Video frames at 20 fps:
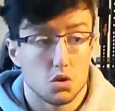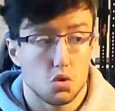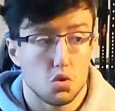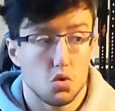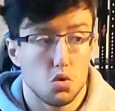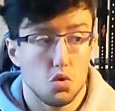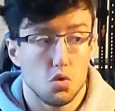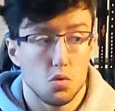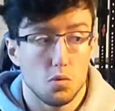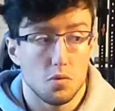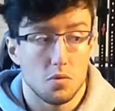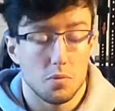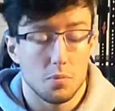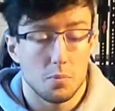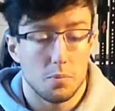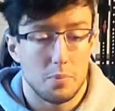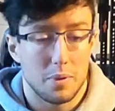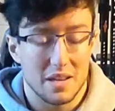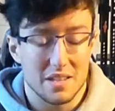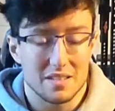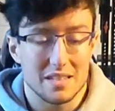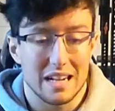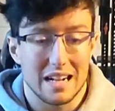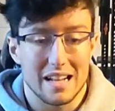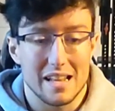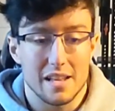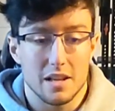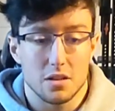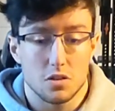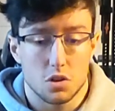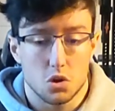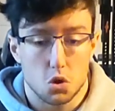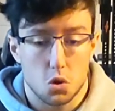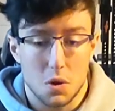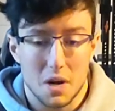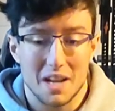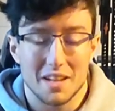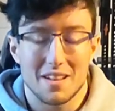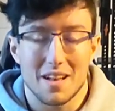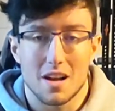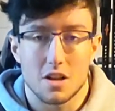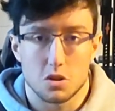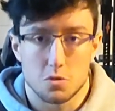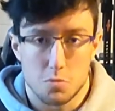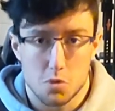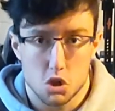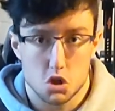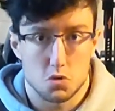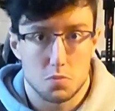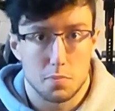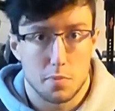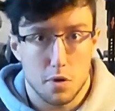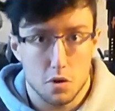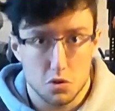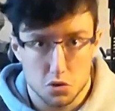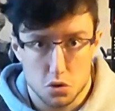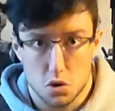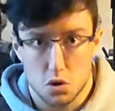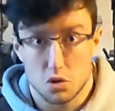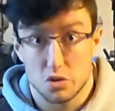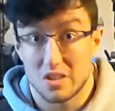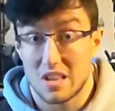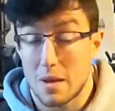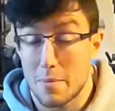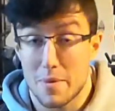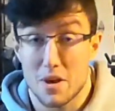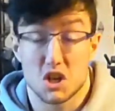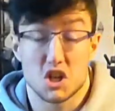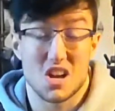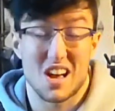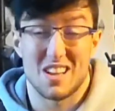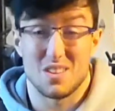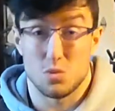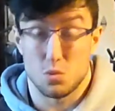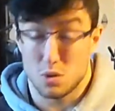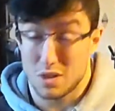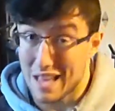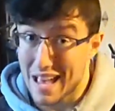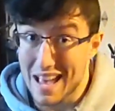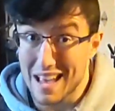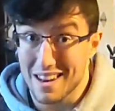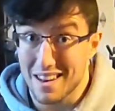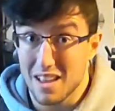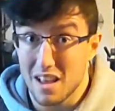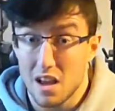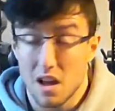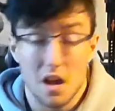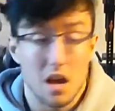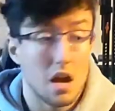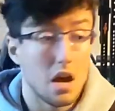to basically create as much muscular damage as you can,